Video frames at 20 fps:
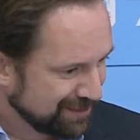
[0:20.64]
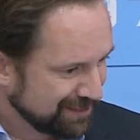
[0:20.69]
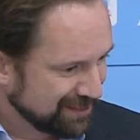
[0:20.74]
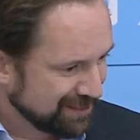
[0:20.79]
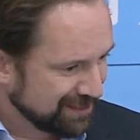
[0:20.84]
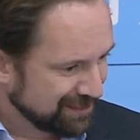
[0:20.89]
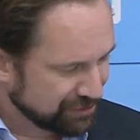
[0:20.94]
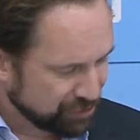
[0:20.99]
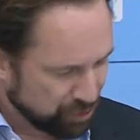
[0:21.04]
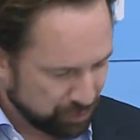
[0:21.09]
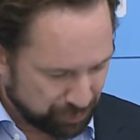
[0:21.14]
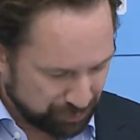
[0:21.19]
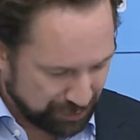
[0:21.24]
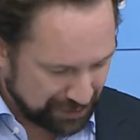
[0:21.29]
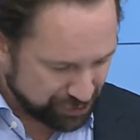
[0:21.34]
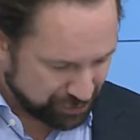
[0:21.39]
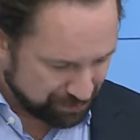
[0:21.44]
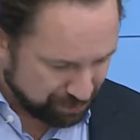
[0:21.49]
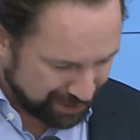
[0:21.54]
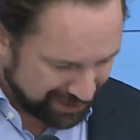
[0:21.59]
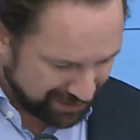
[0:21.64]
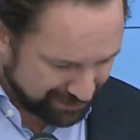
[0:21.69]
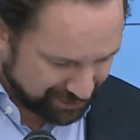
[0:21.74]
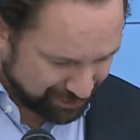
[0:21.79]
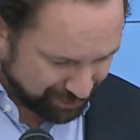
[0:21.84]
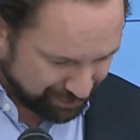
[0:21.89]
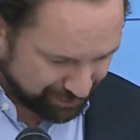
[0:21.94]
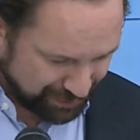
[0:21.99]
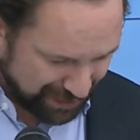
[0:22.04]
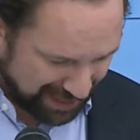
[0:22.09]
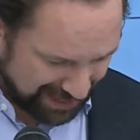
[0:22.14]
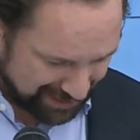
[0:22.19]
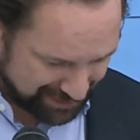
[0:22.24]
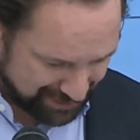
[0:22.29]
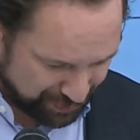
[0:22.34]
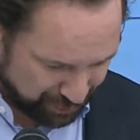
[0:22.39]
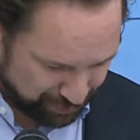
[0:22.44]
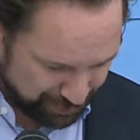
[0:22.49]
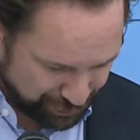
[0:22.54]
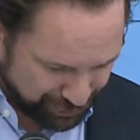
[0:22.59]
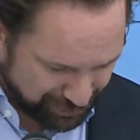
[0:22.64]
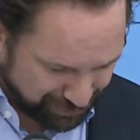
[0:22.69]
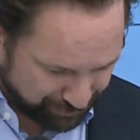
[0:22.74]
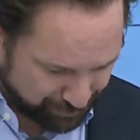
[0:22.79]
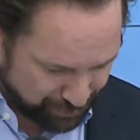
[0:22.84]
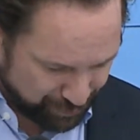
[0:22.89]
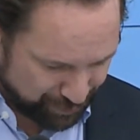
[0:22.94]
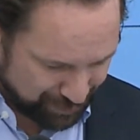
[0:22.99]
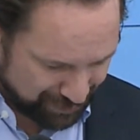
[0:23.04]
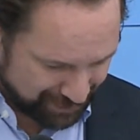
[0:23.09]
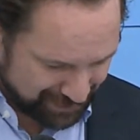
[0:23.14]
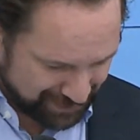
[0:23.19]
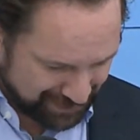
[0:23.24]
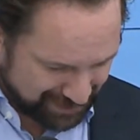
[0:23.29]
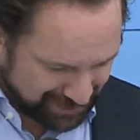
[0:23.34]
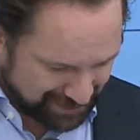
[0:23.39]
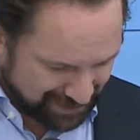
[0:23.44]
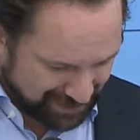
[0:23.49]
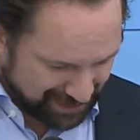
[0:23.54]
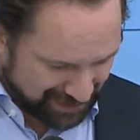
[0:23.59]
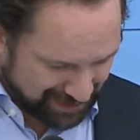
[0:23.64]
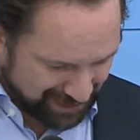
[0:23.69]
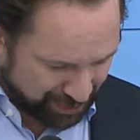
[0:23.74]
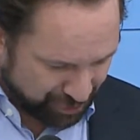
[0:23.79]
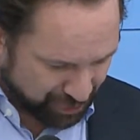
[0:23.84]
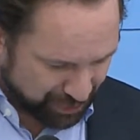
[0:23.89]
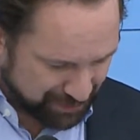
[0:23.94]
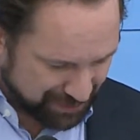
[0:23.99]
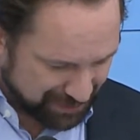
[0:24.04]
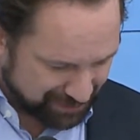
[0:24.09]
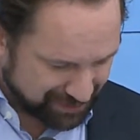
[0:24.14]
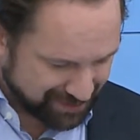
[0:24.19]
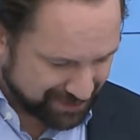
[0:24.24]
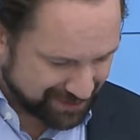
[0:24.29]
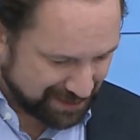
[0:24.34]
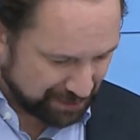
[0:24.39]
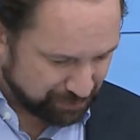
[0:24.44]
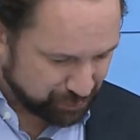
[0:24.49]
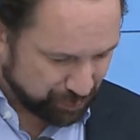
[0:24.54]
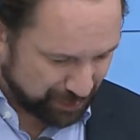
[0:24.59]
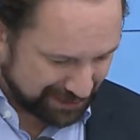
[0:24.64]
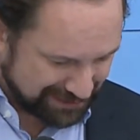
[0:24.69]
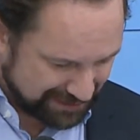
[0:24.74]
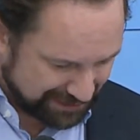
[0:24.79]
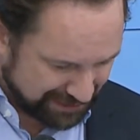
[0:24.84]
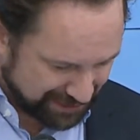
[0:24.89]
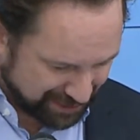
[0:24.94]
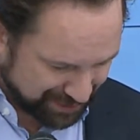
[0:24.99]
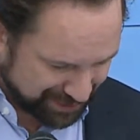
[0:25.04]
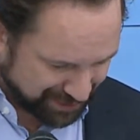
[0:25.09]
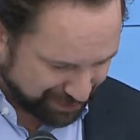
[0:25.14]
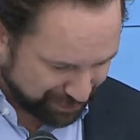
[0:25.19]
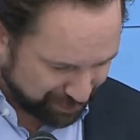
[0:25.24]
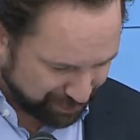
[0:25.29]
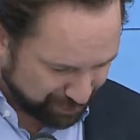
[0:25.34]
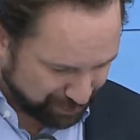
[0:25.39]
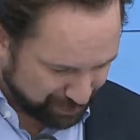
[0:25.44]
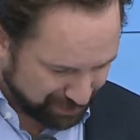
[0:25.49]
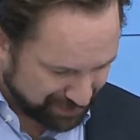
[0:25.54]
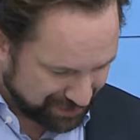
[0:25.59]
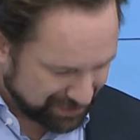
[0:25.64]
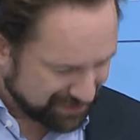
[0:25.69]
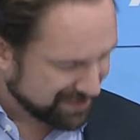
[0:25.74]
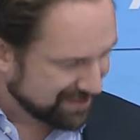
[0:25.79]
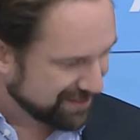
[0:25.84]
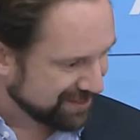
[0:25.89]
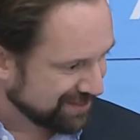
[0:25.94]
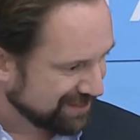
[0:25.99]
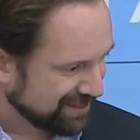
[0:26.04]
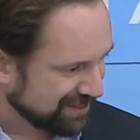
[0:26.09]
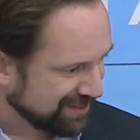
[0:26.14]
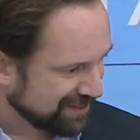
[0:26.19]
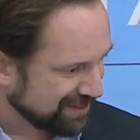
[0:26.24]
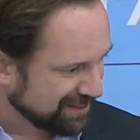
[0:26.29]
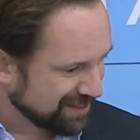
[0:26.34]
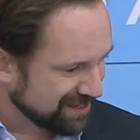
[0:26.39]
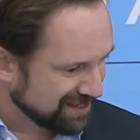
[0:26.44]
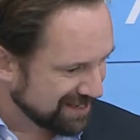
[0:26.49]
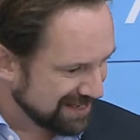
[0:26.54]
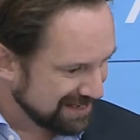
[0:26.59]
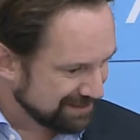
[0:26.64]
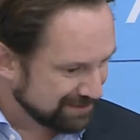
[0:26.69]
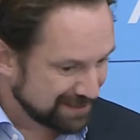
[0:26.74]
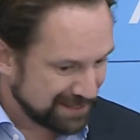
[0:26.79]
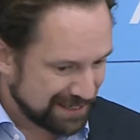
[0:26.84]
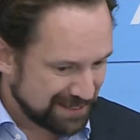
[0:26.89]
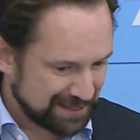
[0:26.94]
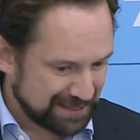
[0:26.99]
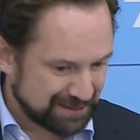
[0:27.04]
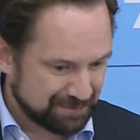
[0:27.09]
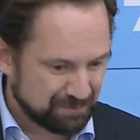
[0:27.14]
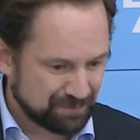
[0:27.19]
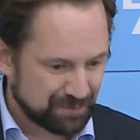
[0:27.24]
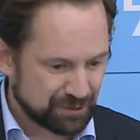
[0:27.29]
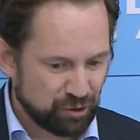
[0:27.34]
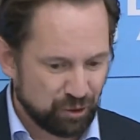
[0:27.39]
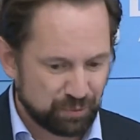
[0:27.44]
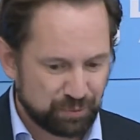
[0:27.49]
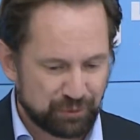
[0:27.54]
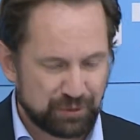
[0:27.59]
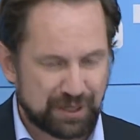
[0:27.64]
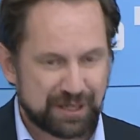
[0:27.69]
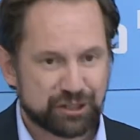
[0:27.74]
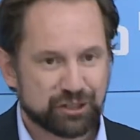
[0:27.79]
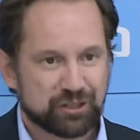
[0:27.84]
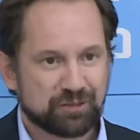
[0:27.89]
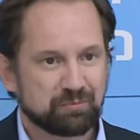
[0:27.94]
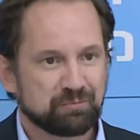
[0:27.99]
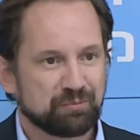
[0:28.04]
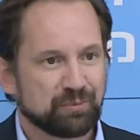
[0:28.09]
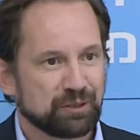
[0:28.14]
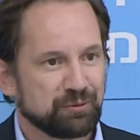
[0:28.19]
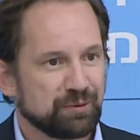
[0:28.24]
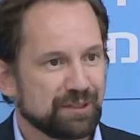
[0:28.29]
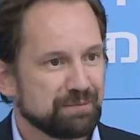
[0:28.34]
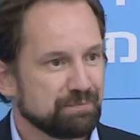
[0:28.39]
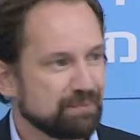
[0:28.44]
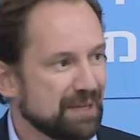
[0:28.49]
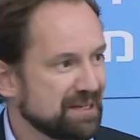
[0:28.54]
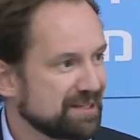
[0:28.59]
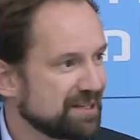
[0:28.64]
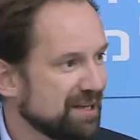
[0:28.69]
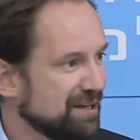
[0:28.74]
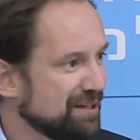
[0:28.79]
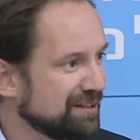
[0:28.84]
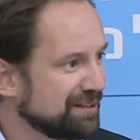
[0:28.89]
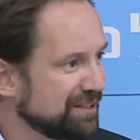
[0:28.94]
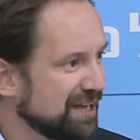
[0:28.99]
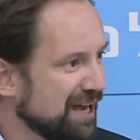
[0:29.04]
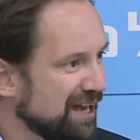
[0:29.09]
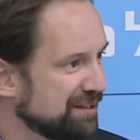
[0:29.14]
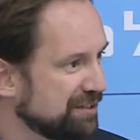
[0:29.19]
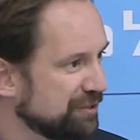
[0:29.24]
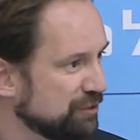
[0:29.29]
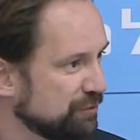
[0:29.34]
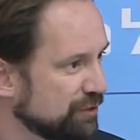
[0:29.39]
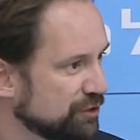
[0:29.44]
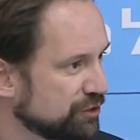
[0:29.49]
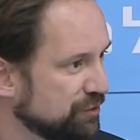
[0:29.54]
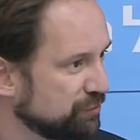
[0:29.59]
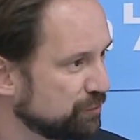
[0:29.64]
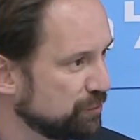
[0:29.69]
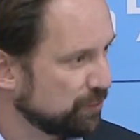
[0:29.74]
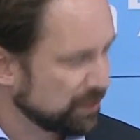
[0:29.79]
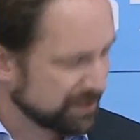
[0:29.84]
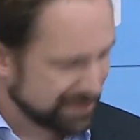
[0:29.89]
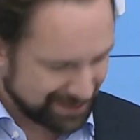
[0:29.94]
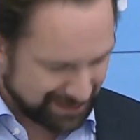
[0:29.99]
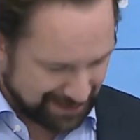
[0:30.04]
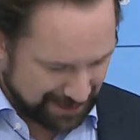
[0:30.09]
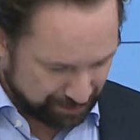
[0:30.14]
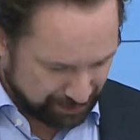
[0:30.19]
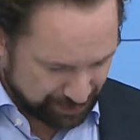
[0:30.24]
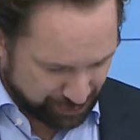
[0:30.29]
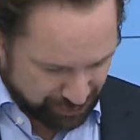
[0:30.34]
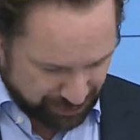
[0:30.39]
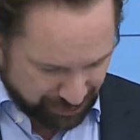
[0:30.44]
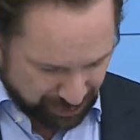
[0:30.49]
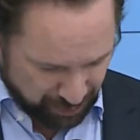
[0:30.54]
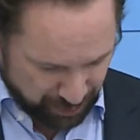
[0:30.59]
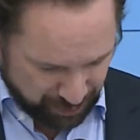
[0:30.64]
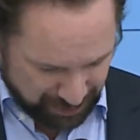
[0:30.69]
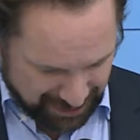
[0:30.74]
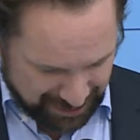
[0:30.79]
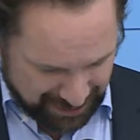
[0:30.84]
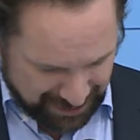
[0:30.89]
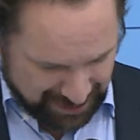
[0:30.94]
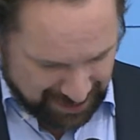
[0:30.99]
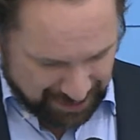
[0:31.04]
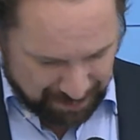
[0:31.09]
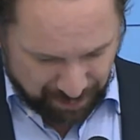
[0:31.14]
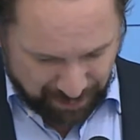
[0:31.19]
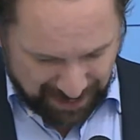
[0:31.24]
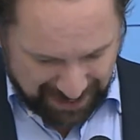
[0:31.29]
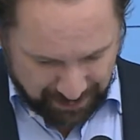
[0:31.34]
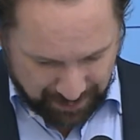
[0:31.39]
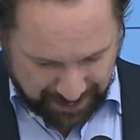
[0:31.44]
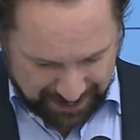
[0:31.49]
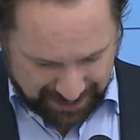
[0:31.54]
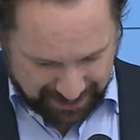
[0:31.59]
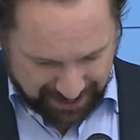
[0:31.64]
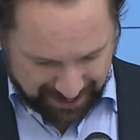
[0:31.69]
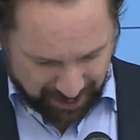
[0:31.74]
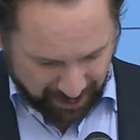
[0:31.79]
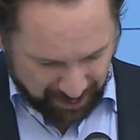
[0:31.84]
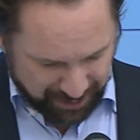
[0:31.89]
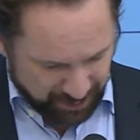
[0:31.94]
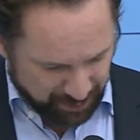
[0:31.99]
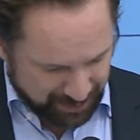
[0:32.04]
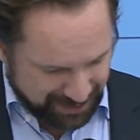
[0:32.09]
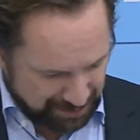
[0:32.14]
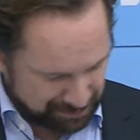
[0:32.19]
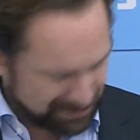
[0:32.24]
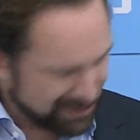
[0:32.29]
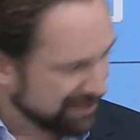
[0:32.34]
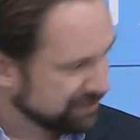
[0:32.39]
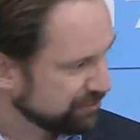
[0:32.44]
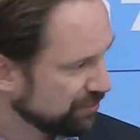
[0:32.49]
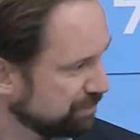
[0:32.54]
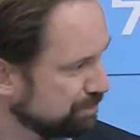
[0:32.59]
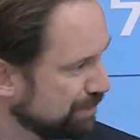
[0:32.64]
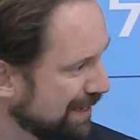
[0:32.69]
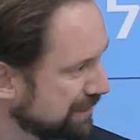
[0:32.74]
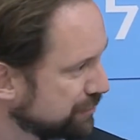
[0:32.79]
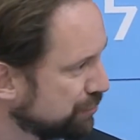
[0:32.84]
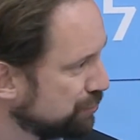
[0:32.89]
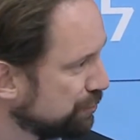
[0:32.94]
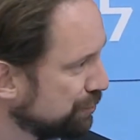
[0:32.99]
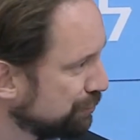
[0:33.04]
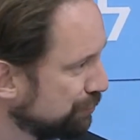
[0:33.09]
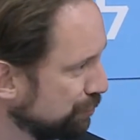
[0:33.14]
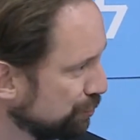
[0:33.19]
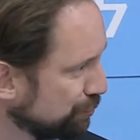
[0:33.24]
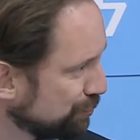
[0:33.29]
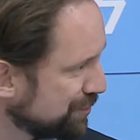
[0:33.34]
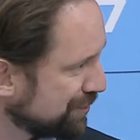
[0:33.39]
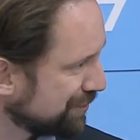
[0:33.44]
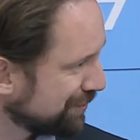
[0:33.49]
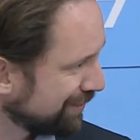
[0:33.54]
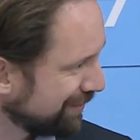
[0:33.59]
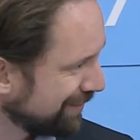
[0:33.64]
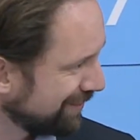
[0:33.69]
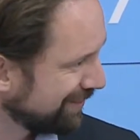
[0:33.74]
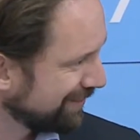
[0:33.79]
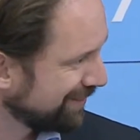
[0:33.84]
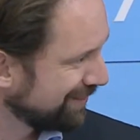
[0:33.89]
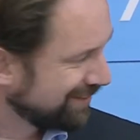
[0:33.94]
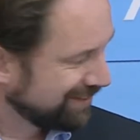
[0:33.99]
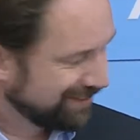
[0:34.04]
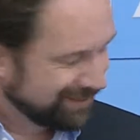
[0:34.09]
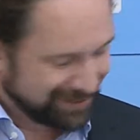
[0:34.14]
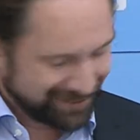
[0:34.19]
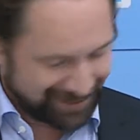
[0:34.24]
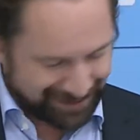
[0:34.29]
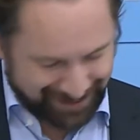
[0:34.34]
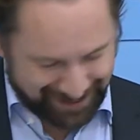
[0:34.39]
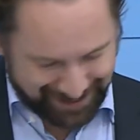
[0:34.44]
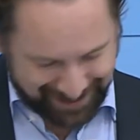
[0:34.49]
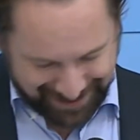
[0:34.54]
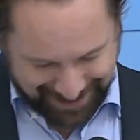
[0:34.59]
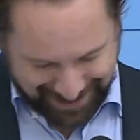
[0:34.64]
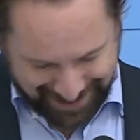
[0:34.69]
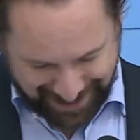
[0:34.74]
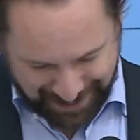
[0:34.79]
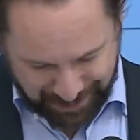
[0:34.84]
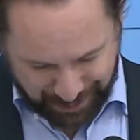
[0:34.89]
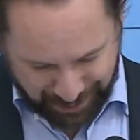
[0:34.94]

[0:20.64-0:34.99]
and cooperation partner of the Adenauer Stiftung. I heard that some 20 years ago, this cooperation between BESA and the Adenauer Stiftung was established. So my visit is also some kind of back to the roots. I